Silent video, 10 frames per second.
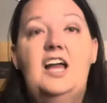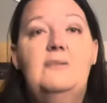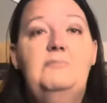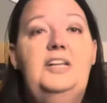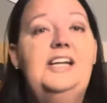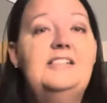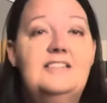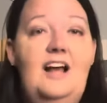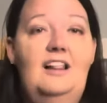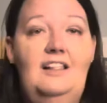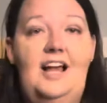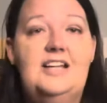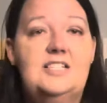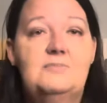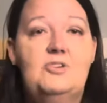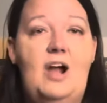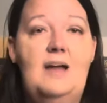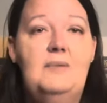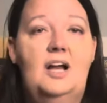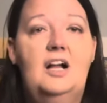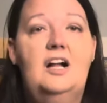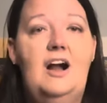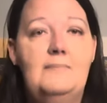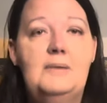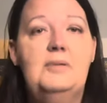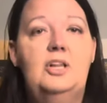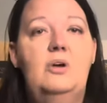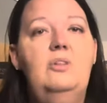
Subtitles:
Please like, subscribe, comment below,